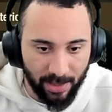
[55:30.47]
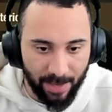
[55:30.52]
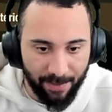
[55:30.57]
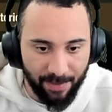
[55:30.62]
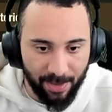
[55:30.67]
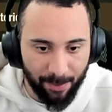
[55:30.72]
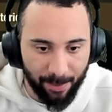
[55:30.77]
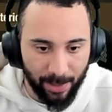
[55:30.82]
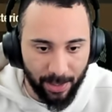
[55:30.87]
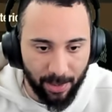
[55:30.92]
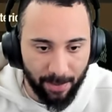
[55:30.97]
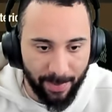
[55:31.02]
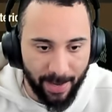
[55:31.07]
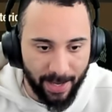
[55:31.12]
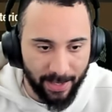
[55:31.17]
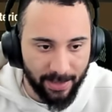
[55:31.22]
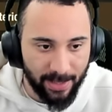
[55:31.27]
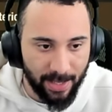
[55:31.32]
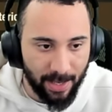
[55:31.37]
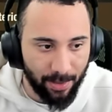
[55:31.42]
having to bring her
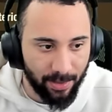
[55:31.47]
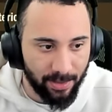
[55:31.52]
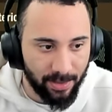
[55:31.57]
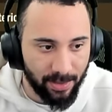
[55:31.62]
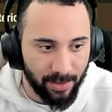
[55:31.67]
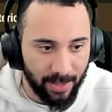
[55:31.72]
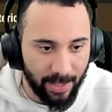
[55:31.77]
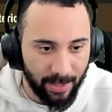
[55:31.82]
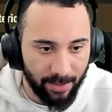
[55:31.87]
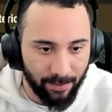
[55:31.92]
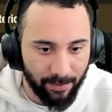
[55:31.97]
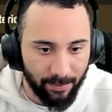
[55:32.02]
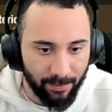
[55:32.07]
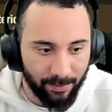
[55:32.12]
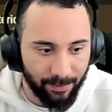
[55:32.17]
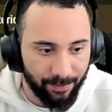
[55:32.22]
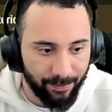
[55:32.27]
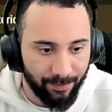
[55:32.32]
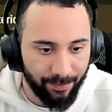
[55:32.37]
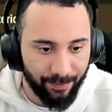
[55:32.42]
back down into that
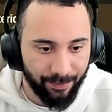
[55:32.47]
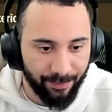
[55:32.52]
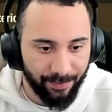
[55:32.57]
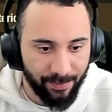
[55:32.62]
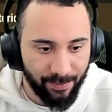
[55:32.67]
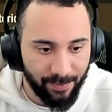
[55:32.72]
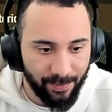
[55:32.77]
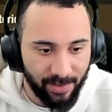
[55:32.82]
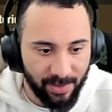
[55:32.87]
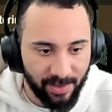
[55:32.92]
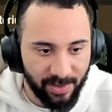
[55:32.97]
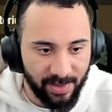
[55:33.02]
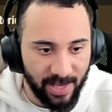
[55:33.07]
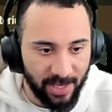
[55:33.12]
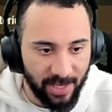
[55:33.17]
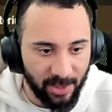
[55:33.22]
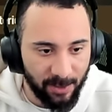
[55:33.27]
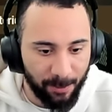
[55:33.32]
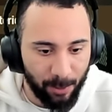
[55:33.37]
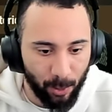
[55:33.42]

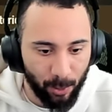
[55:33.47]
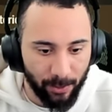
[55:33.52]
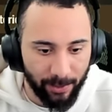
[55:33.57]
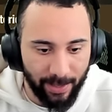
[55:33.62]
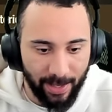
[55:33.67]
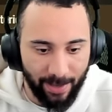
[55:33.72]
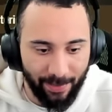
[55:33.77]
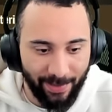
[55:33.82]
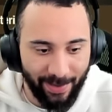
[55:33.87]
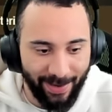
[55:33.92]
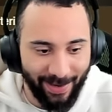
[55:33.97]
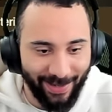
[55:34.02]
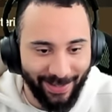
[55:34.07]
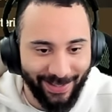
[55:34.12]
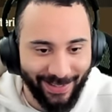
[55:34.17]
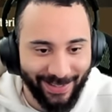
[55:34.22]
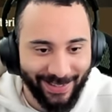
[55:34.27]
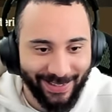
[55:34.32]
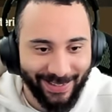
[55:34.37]
cesspool down there.